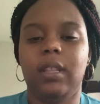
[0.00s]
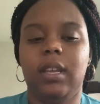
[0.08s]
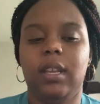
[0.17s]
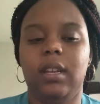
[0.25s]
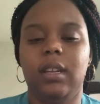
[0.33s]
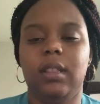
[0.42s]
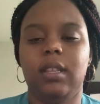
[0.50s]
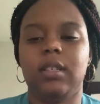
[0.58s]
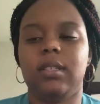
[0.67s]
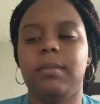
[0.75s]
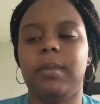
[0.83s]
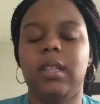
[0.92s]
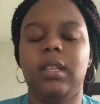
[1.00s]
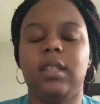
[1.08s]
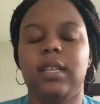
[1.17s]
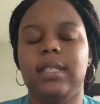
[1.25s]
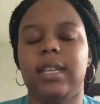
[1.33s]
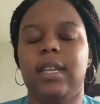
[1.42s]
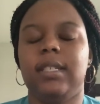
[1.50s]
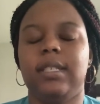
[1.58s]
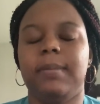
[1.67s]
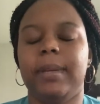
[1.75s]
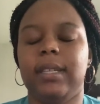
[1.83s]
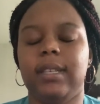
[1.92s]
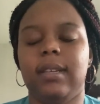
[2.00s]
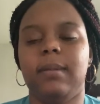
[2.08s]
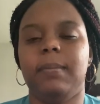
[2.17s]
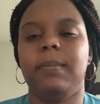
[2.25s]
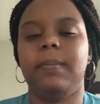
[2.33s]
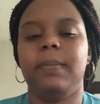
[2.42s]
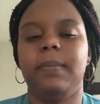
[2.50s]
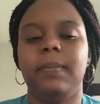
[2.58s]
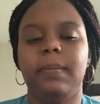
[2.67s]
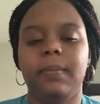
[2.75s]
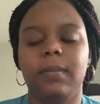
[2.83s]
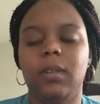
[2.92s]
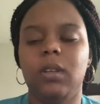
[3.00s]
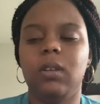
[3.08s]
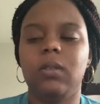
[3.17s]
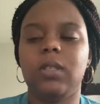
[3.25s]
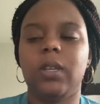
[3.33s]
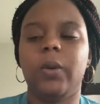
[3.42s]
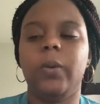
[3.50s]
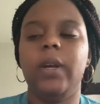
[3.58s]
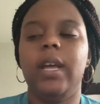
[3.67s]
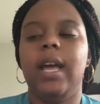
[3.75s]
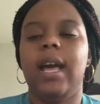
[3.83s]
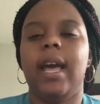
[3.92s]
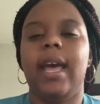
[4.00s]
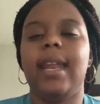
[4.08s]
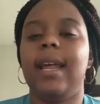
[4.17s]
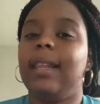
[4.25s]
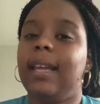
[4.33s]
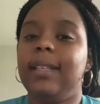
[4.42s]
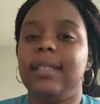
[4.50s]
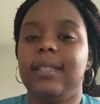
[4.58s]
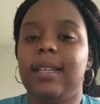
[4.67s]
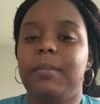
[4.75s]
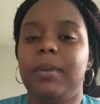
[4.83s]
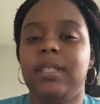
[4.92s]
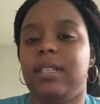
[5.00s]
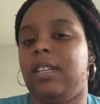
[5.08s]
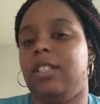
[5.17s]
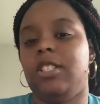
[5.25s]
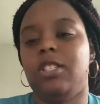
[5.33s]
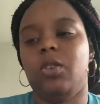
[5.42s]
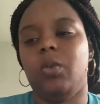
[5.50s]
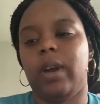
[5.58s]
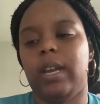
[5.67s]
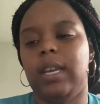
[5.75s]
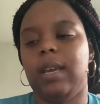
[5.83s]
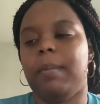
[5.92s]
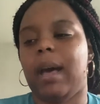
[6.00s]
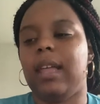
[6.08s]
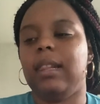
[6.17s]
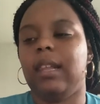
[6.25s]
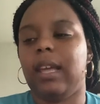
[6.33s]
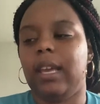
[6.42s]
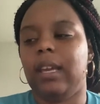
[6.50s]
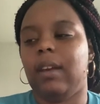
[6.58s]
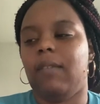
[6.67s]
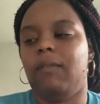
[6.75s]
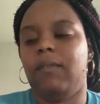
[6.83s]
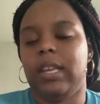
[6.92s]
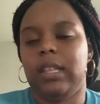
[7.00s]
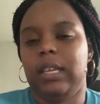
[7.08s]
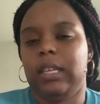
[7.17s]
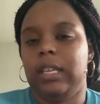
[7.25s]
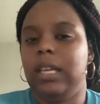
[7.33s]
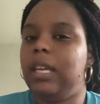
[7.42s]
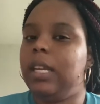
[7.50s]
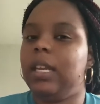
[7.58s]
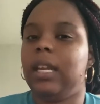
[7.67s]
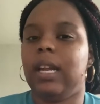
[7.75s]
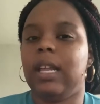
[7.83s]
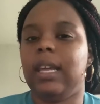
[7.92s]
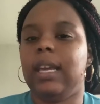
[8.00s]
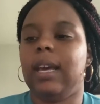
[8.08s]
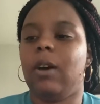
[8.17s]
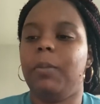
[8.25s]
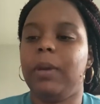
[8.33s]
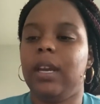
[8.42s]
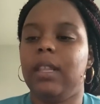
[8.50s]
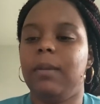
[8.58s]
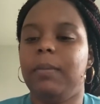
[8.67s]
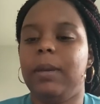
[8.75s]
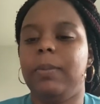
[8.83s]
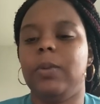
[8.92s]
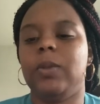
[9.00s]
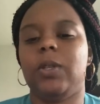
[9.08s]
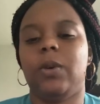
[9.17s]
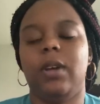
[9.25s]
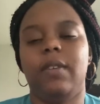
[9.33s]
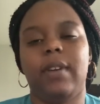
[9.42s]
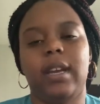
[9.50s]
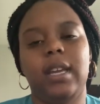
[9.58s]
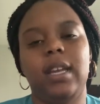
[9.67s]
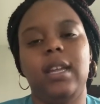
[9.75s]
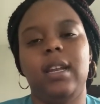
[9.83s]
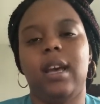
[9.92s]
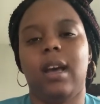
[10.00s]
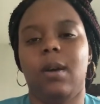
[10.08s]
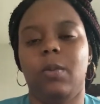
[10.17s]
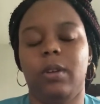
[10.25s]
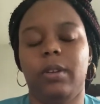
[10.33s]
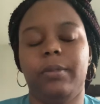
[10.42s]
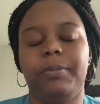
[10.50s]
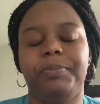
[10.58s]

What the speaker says: then there's some other things that I just picked up, so, and I like to stay busy. It's just who I am. I like feeling needed and I like helping other people. So if I can, I will.